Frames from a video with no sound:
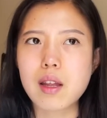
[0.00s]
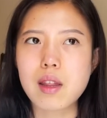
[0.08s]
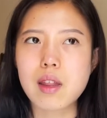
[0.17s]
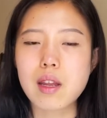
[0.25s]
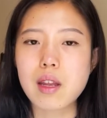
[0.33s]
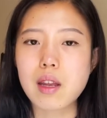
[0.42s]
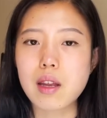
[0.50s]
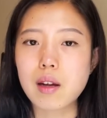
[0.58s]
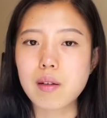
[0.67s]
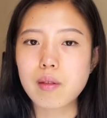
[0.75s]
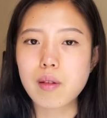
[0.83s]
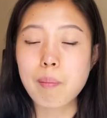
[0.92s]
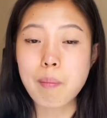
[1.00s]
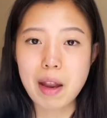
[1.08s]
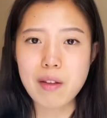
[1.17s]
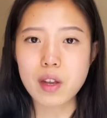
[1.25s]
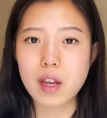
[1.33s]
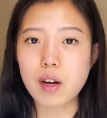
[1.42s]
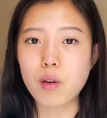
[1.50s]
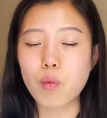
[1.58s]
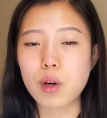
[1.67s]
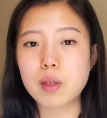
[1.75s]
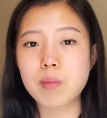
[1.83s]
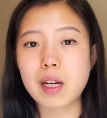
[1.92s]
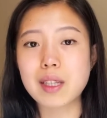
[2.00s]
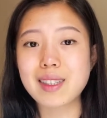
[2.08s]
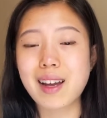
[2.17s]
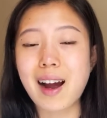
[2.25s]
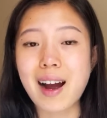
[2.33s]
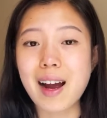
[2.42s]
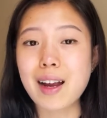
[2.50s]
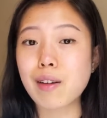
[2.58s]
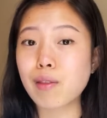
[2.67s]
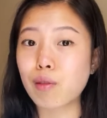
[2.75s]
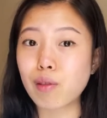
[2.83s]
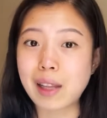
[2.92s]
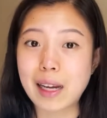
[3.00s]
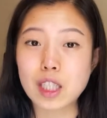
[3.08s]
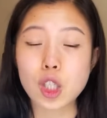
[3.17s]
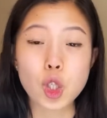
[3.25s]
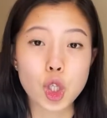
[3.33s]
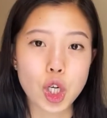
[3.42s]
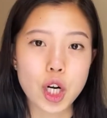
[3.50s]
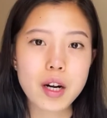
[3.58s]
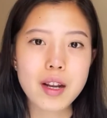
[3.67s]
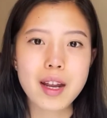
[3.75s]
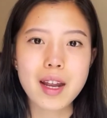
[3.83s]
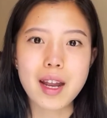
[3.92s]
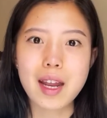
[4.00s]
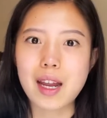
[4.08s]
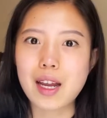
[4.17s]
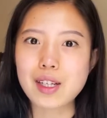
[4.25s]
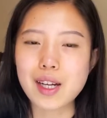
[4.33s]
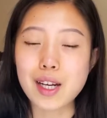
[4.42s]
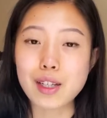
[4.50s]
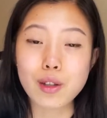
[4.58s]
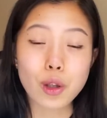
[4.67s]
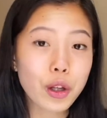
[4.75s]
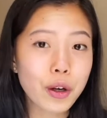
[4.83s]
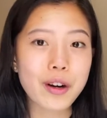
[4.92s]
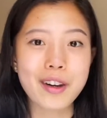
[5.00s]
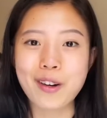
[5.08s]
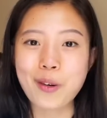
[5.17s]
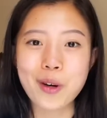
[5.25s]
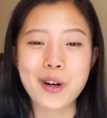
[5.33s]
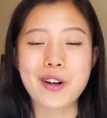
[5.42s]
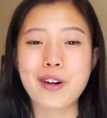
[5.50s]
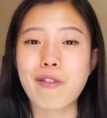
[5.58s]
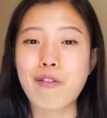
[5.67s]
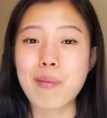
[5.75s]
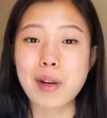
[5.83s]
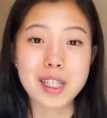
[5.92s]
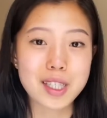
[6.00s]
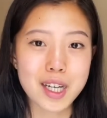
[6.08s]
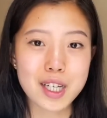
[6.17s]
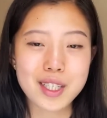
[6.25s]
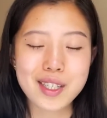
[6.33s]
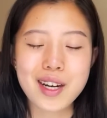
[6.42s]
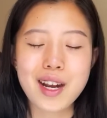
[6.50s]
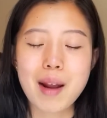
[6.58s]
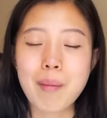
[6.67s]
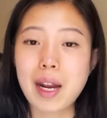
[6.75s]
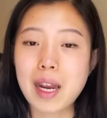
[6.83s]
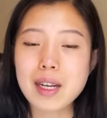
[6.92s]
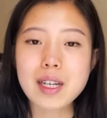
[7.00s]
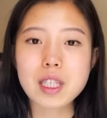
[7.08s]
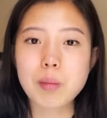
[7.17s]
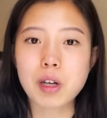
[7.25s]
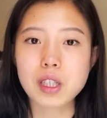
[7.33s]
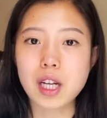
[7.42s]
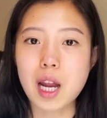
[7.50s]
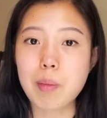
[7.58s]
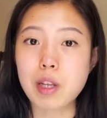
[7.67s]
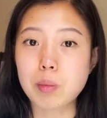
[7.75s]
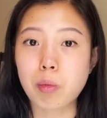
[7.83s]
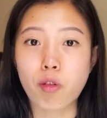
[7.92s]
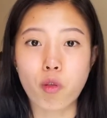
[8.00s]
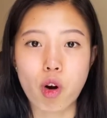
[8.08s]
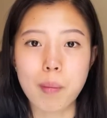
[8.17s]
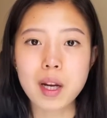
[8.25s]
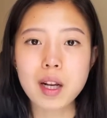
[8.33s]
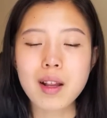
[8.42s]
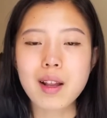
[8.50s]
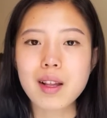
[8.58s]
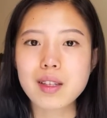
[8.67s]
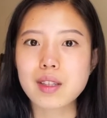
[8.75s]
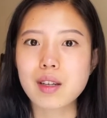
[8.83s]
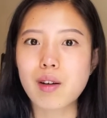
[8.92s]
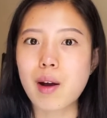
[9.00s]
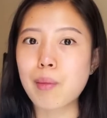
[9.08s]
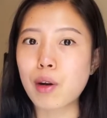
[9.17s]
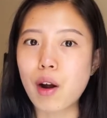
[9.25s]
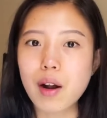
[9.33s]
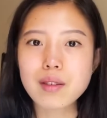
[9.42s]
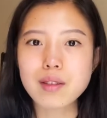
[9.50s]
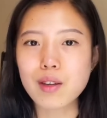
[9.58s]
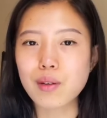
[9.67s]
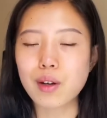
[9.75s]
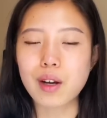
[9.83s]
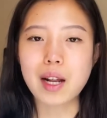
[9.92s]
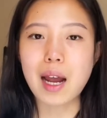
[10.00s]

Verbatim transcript: the maven, which means I like to learn and I learn in order for me to teach. My anti-spark type is performing, so I'm not so good